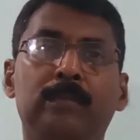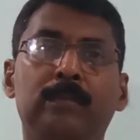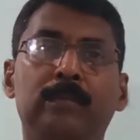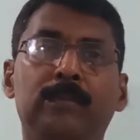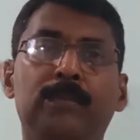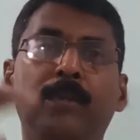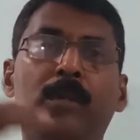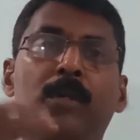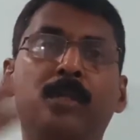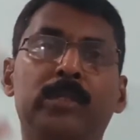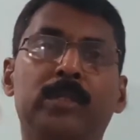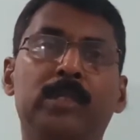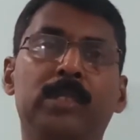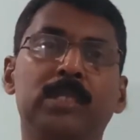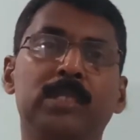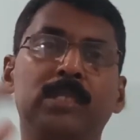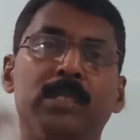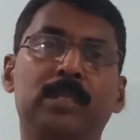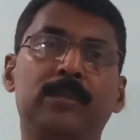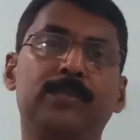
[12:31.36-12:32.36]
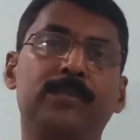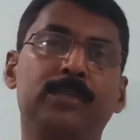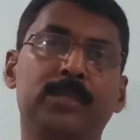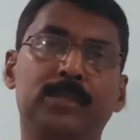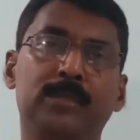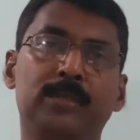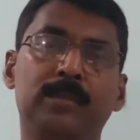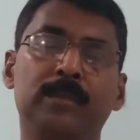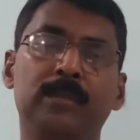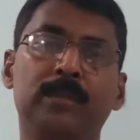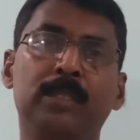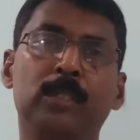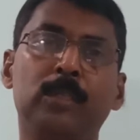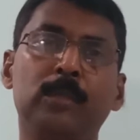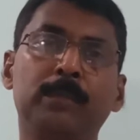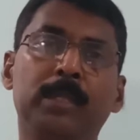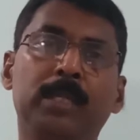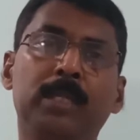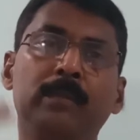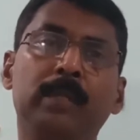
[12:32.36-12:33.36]
float on the surface. It
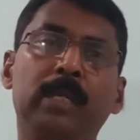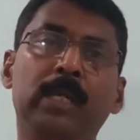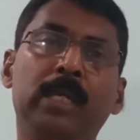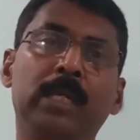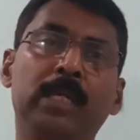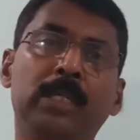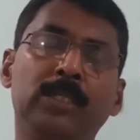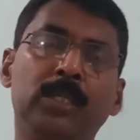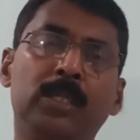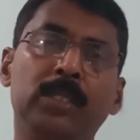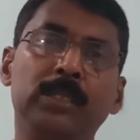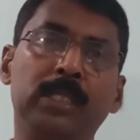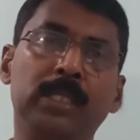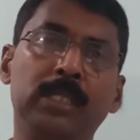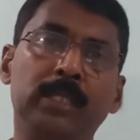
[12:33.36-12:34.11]
will become so